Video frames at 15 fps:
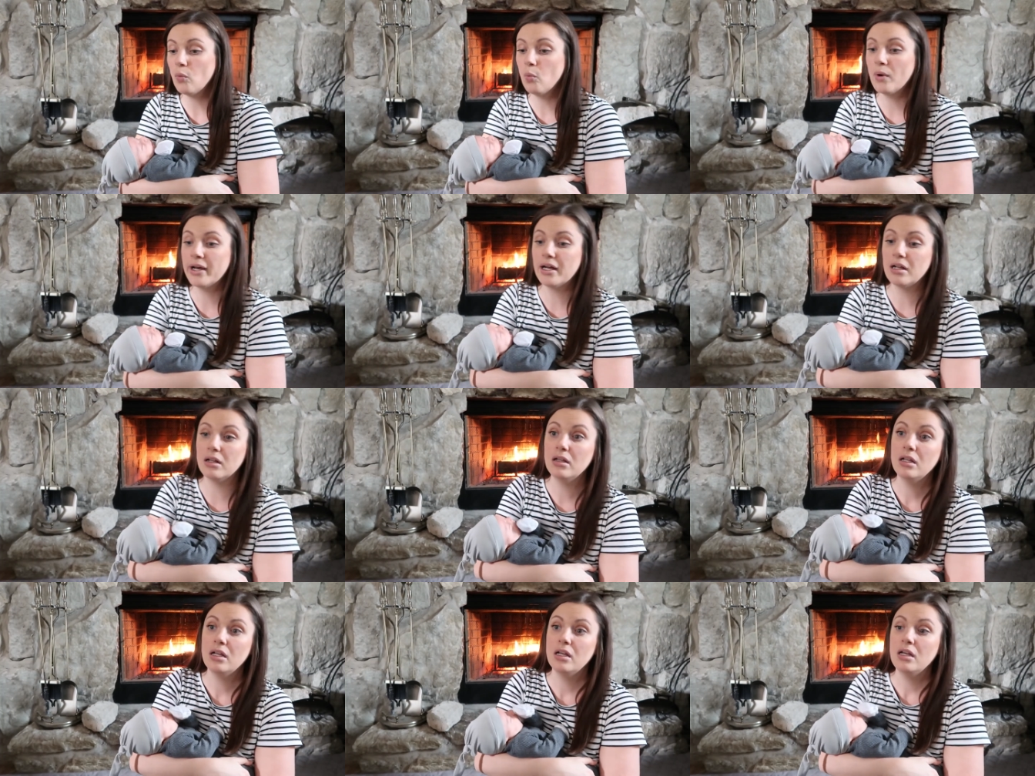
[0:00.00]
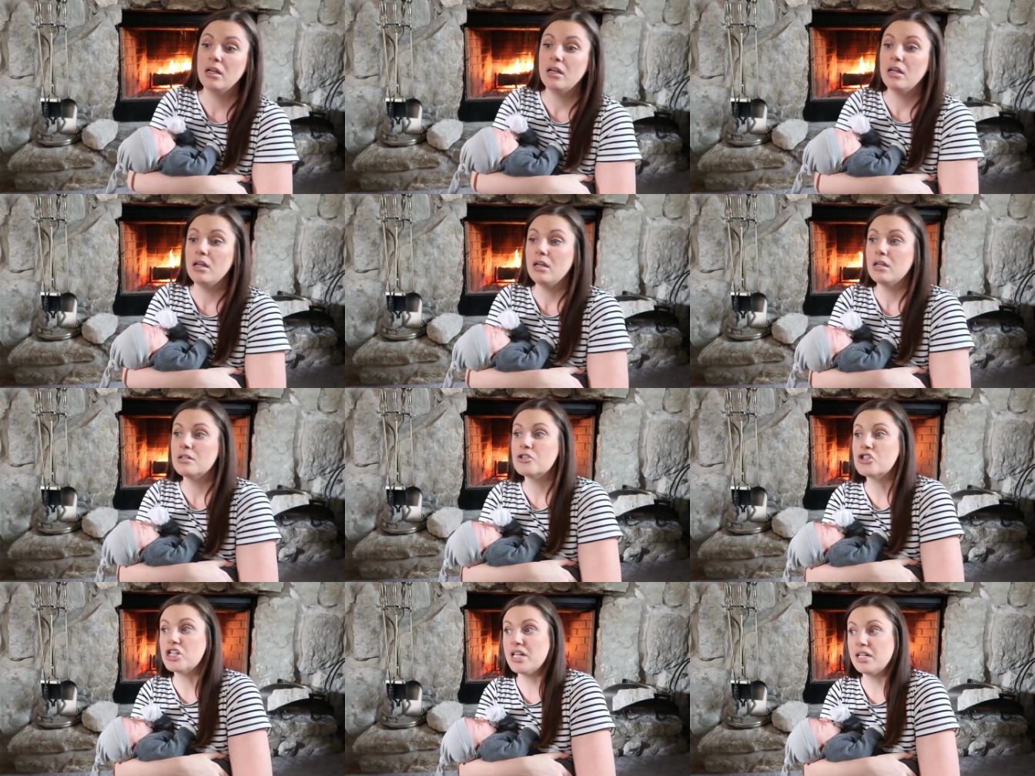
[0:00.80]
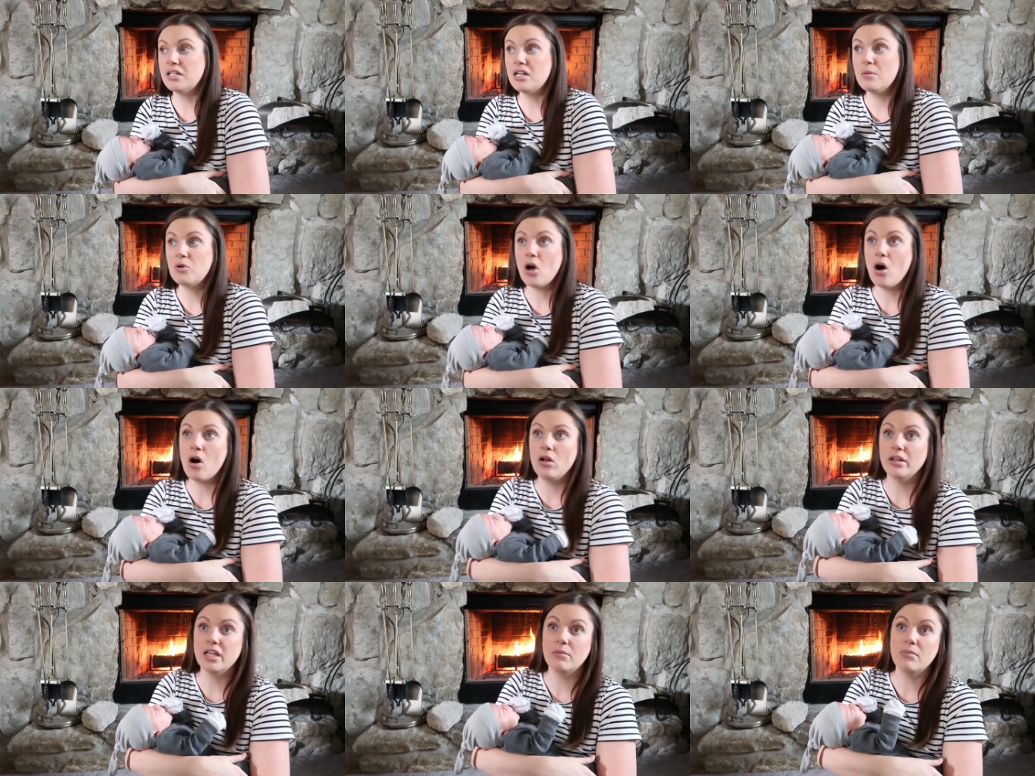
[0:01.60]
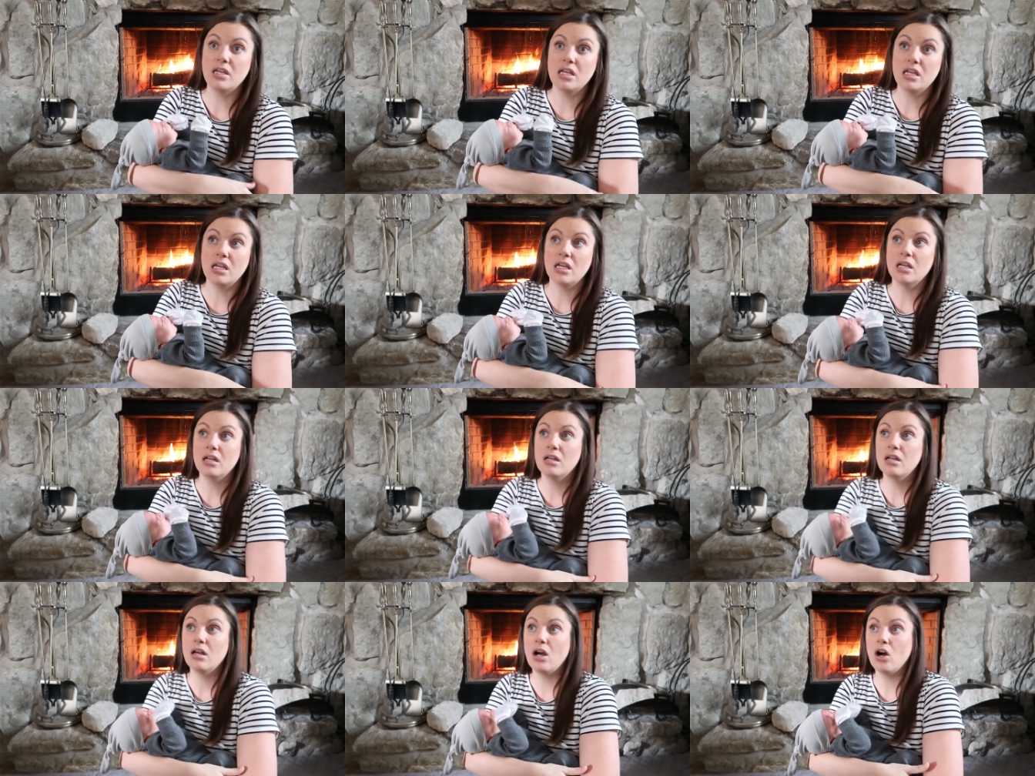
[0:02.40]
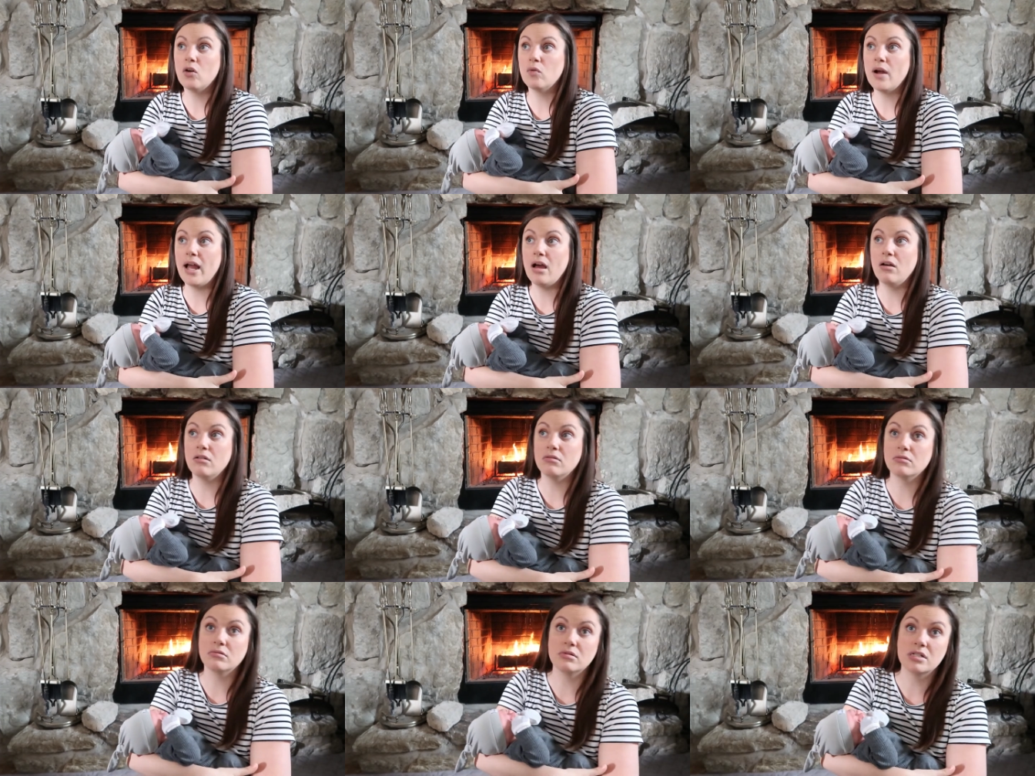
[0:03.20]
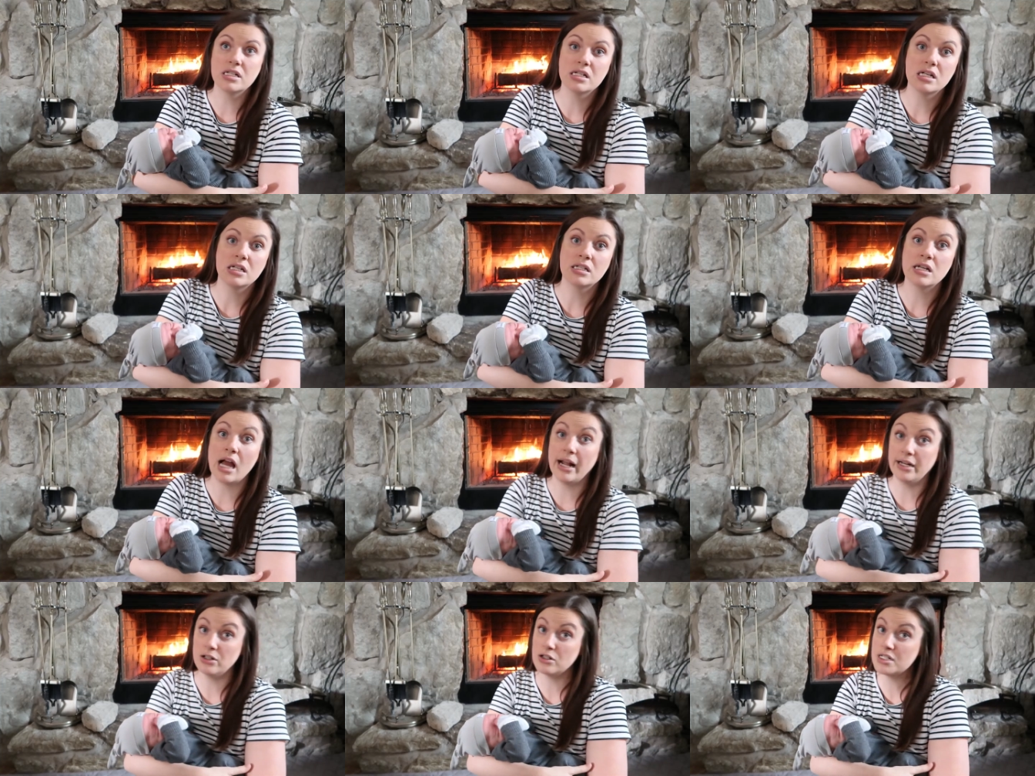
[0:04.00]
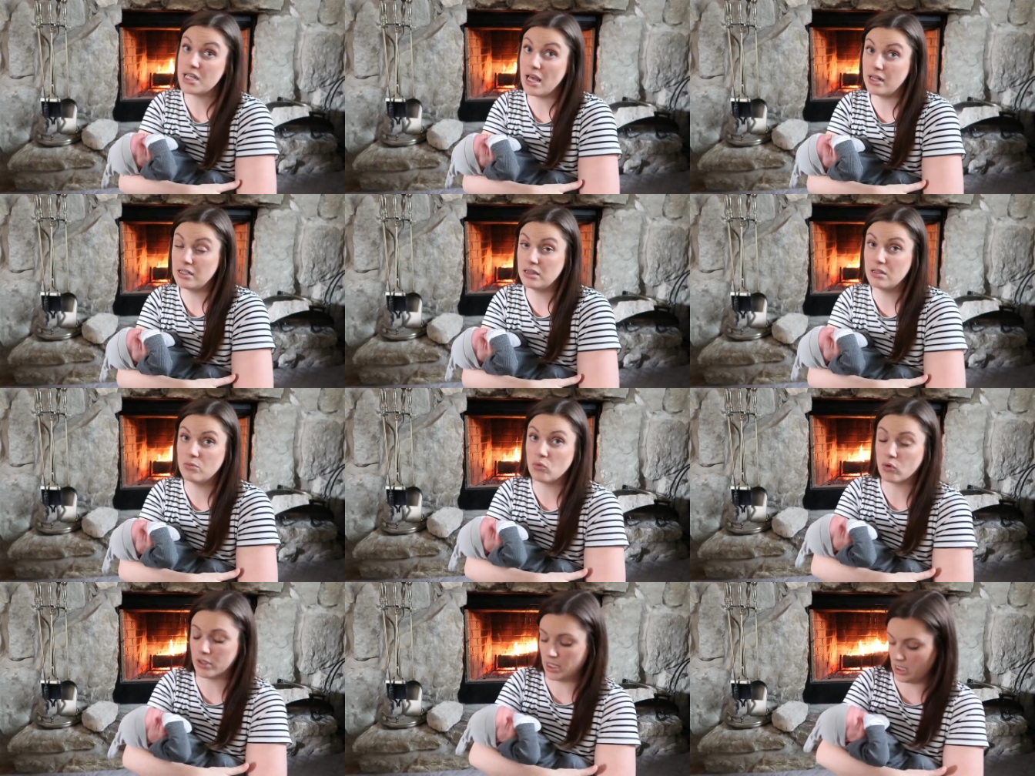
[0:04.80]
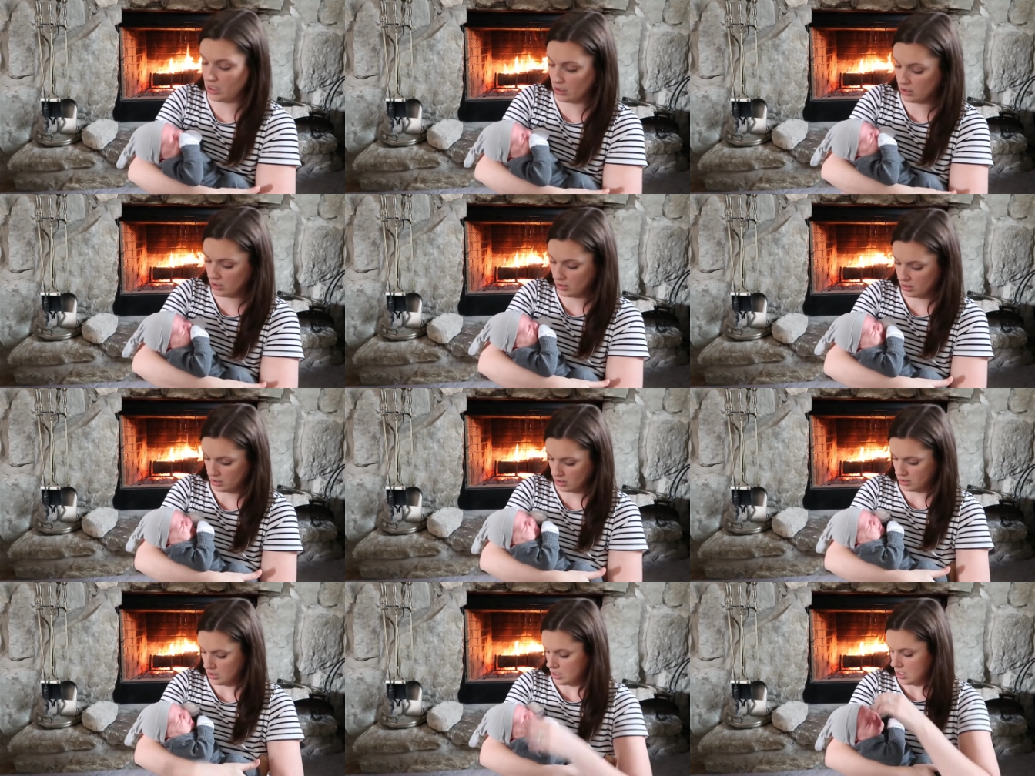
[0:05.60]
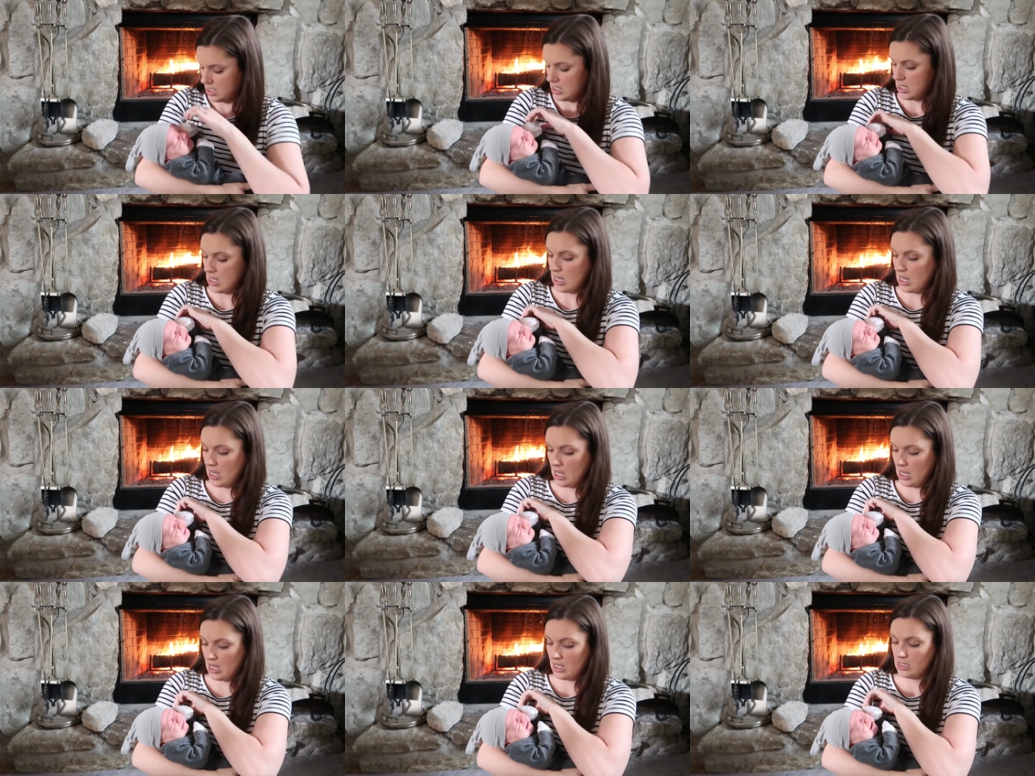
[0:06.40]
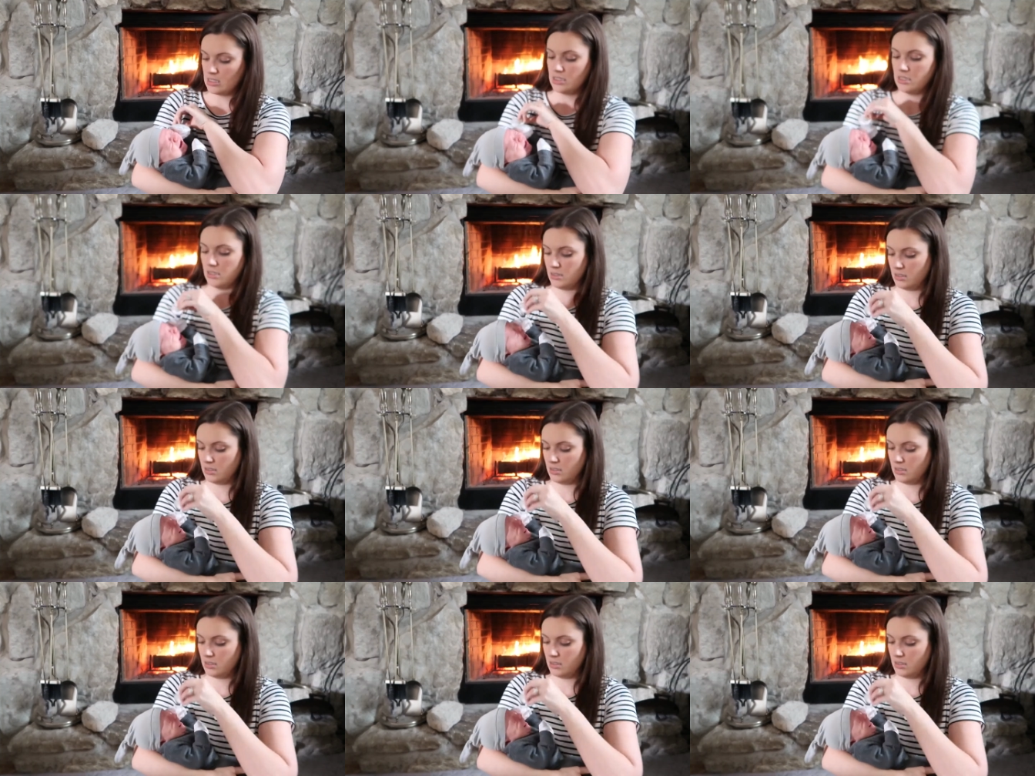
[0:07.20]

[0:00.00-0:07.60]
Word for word: Well, she ended up calling me around 9 or 10 in the morning and